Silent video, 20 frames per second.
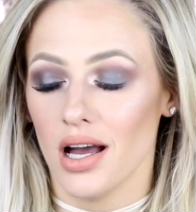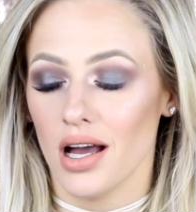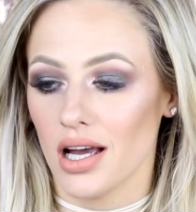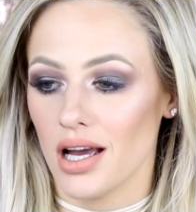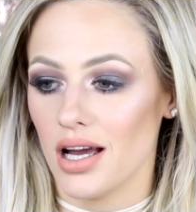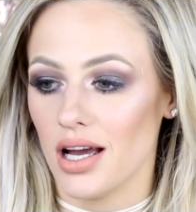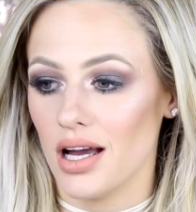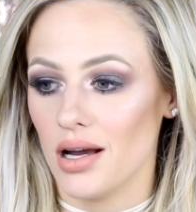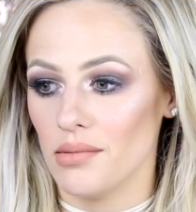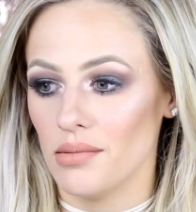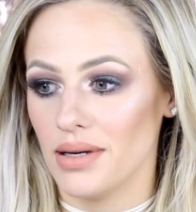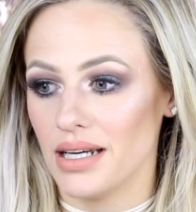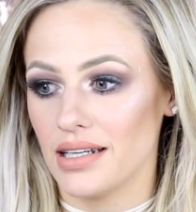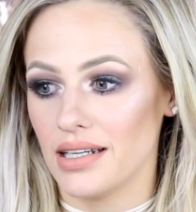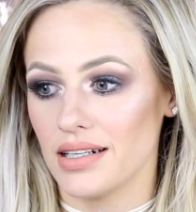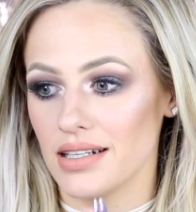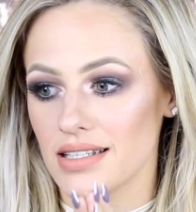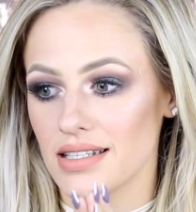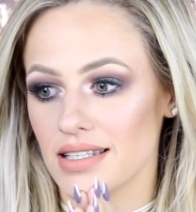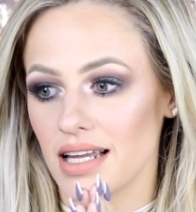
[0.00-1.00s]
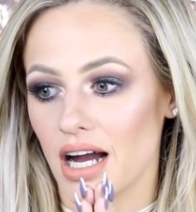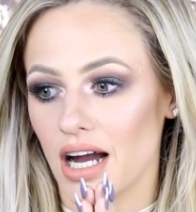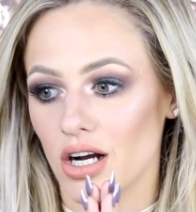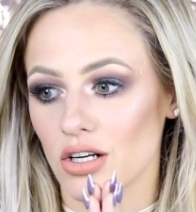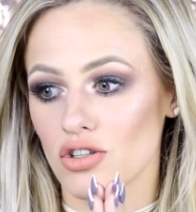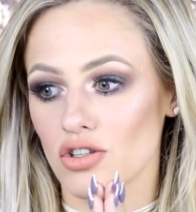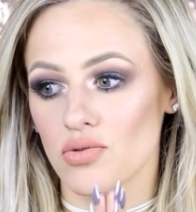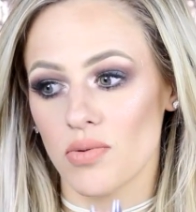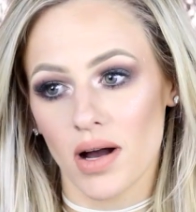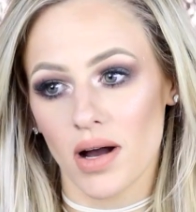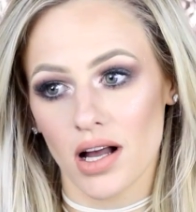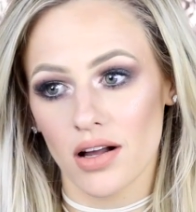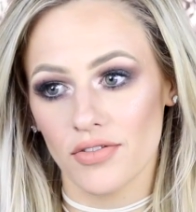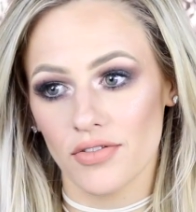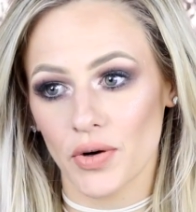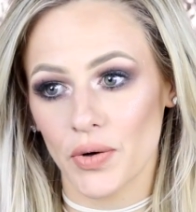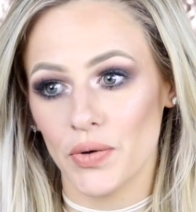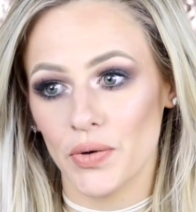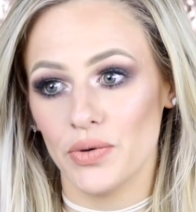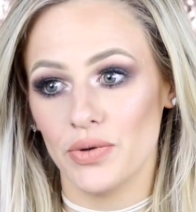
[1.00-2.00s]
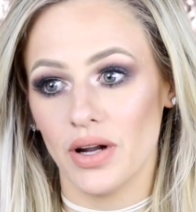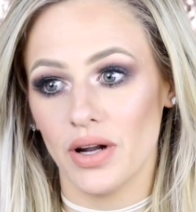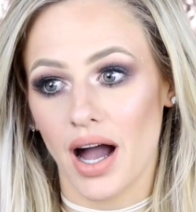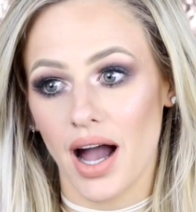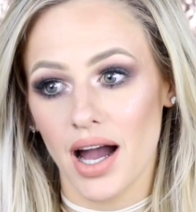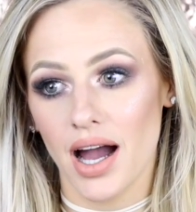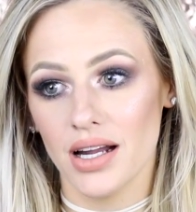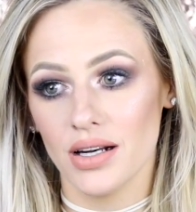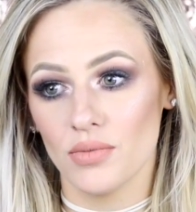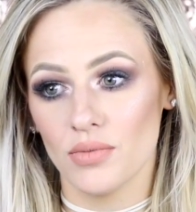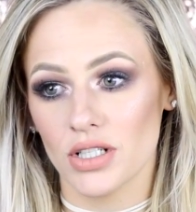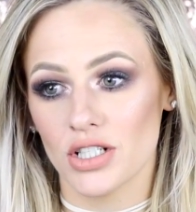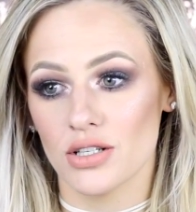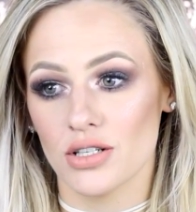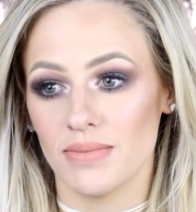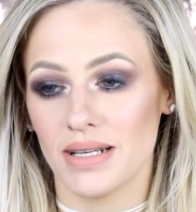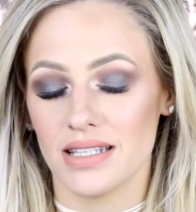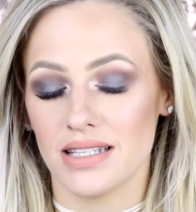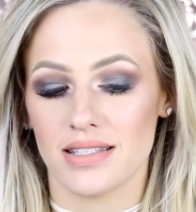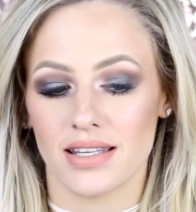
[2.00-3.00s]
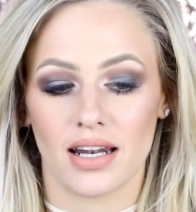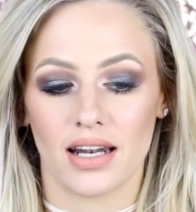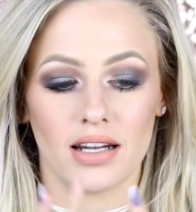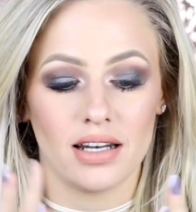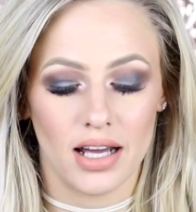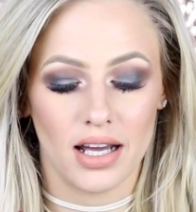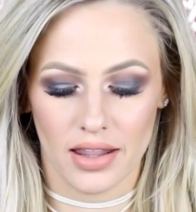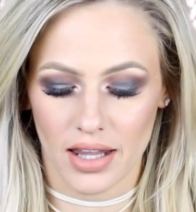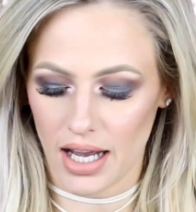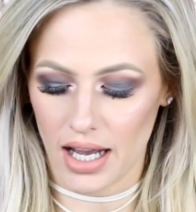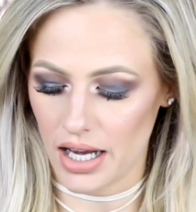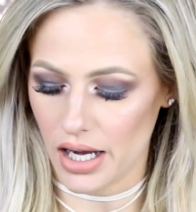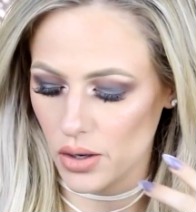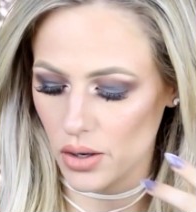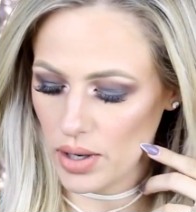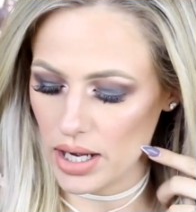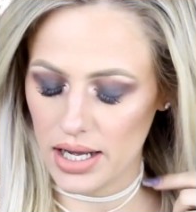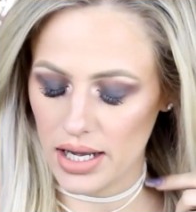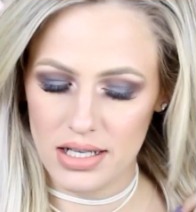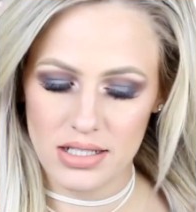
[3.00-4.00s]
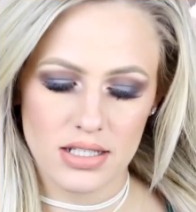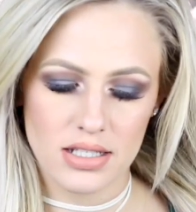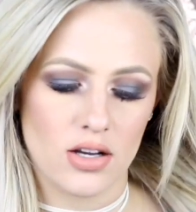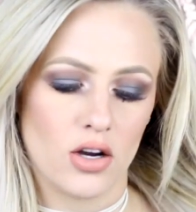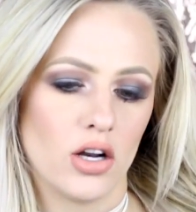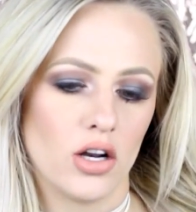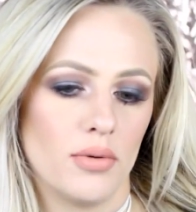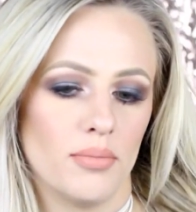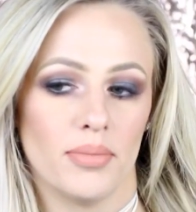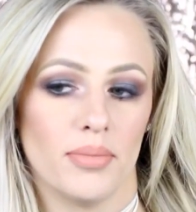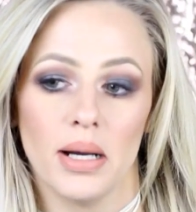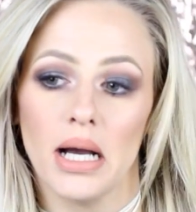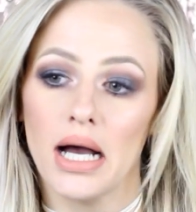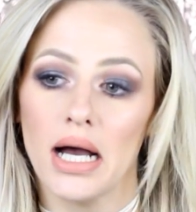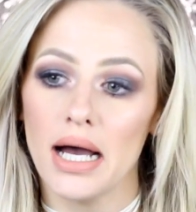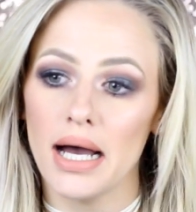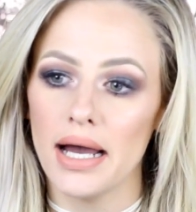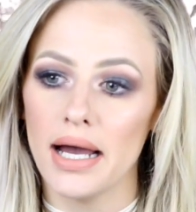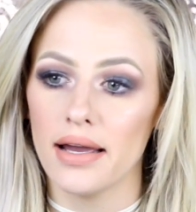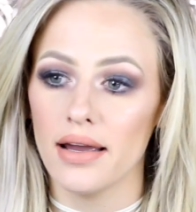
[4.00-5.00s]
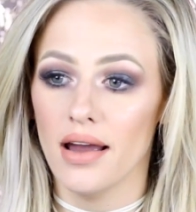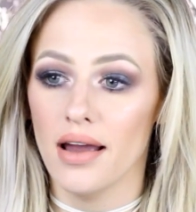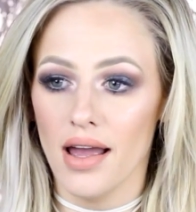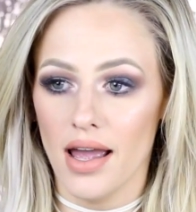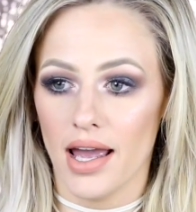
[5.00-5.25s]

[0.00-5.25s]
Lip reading: It is now 12:09, which means that another hour has gone by,